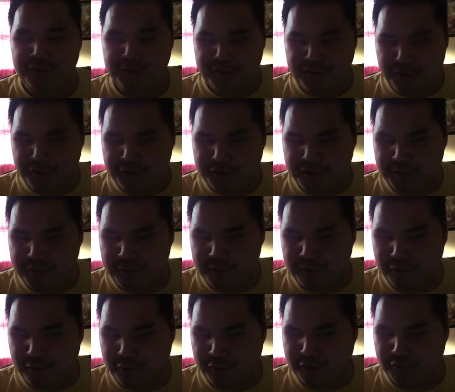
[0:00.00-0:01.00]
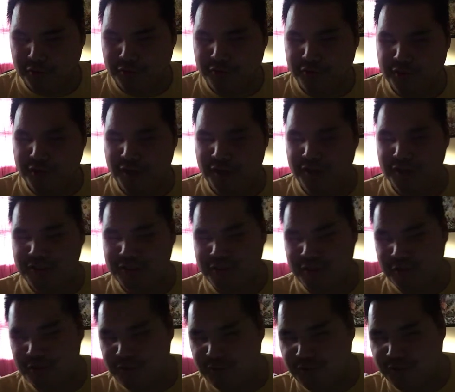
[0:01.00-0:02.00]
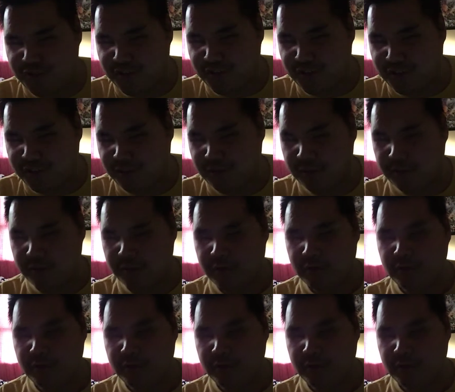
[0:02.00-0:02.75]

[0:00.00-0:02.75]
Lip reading: These could be more used in,